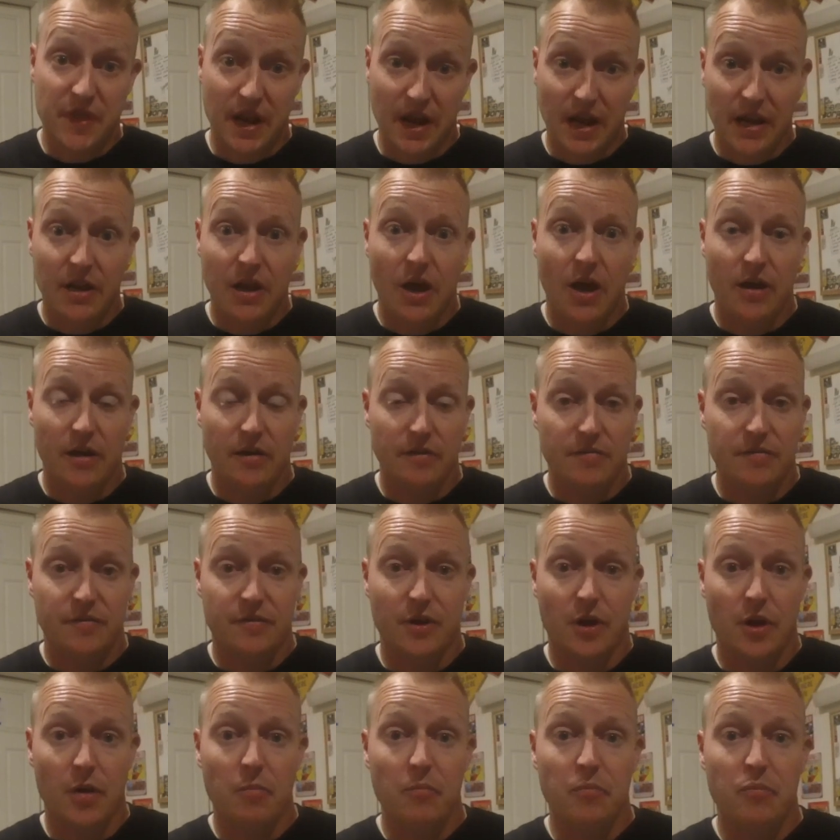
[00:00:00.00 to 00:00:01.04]
that I got it
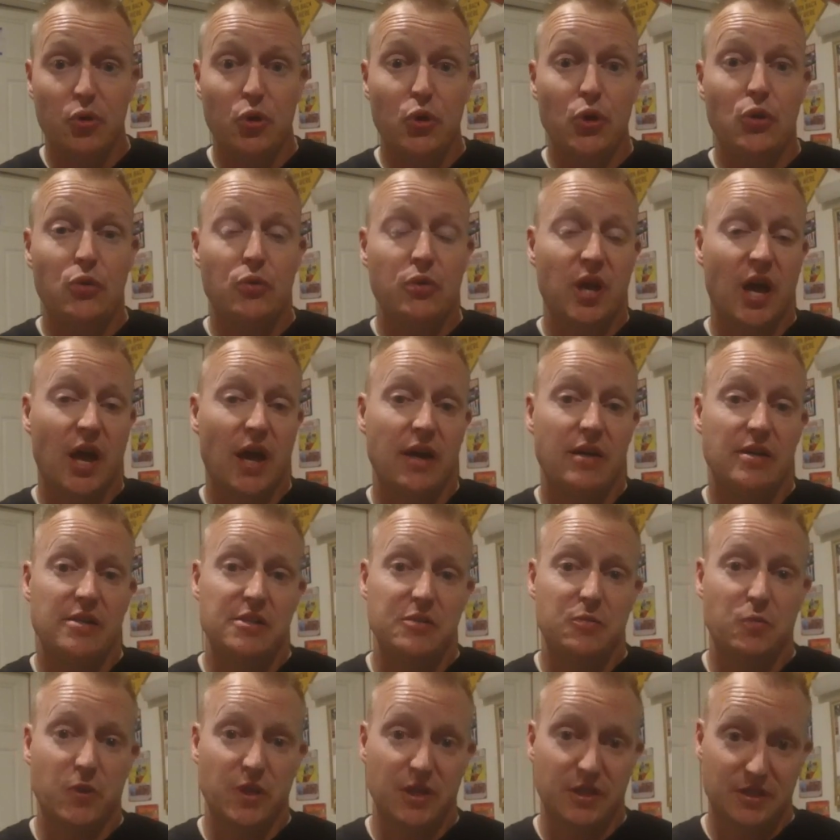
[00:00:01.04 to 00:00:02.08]
from put new tires
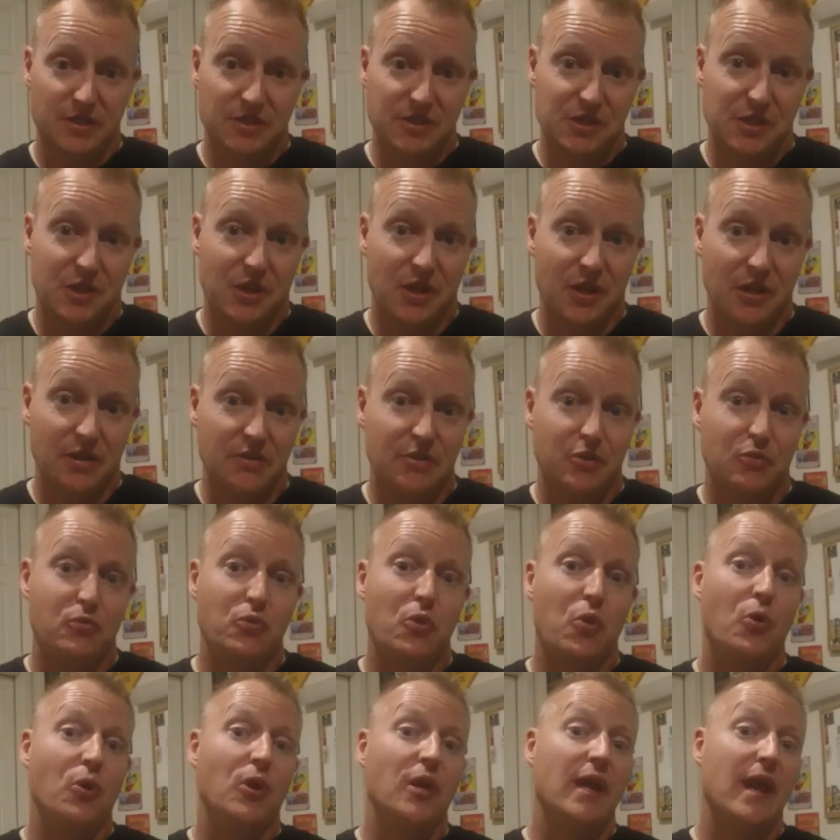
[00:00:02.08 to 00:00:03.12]
and wheels on it to
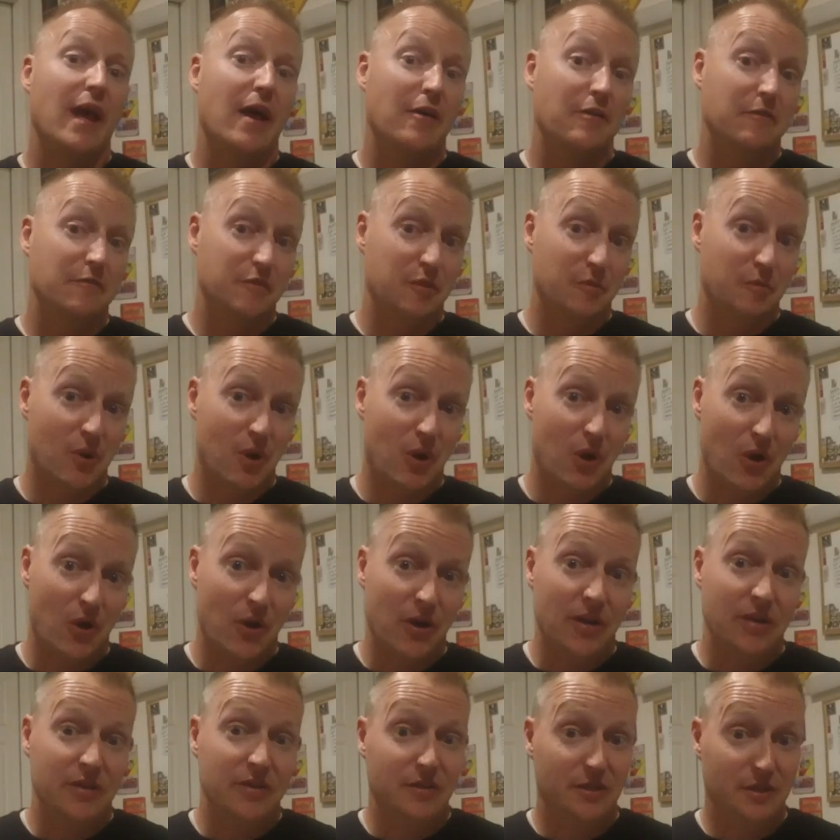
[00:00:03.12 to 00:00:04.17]
roll it out of the
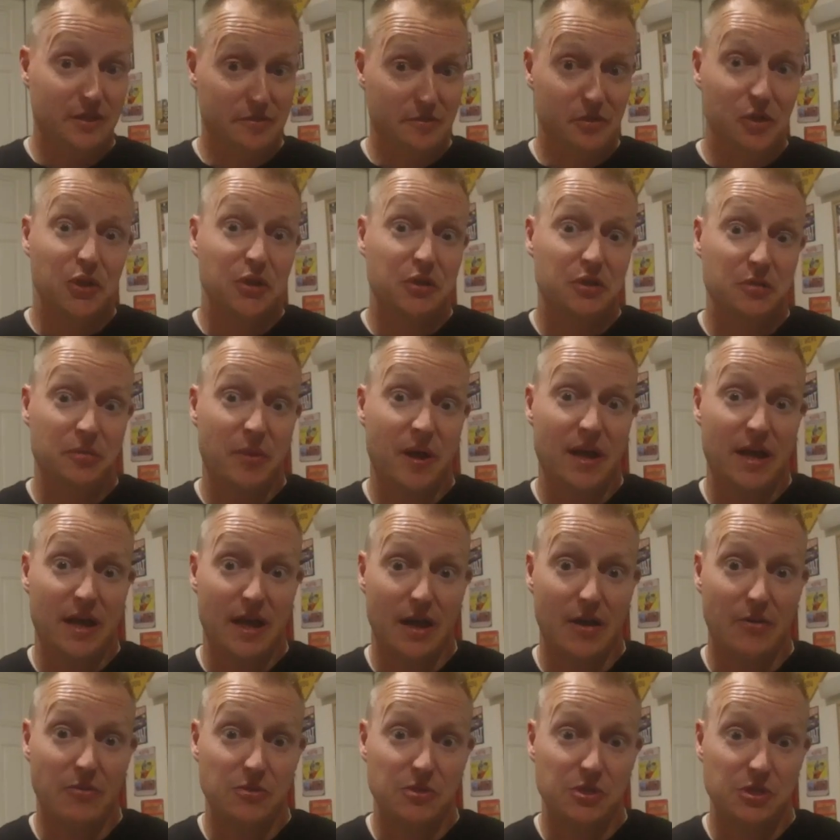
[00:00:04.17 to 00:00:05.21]
barn and deliver it to my
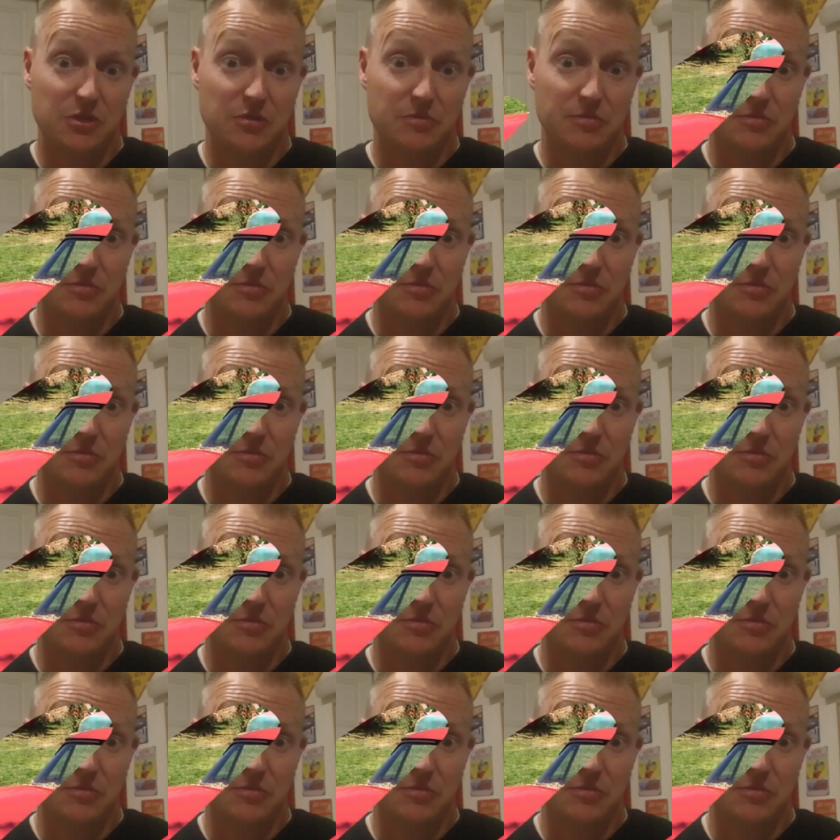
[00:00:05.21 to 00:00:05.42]
house.